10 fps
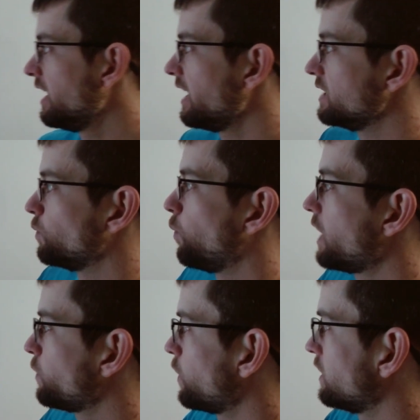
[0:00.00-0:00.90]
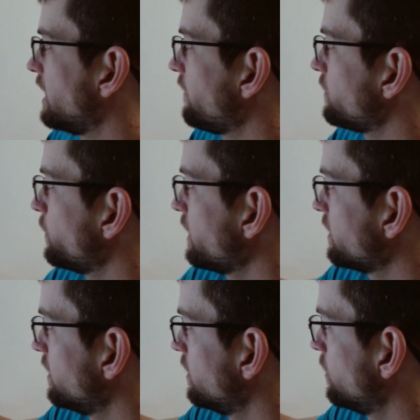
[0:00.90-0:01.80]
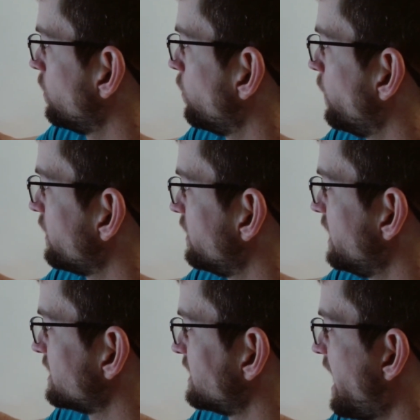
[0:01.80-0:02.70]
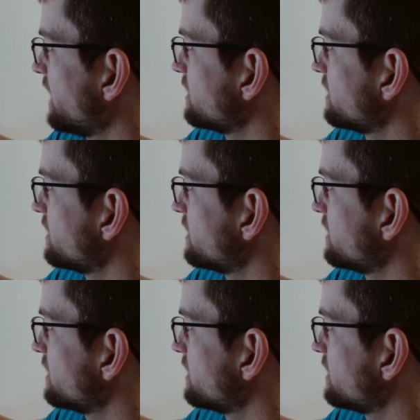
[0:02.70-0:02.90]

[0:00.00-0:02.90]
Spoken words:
is what we're left with this cant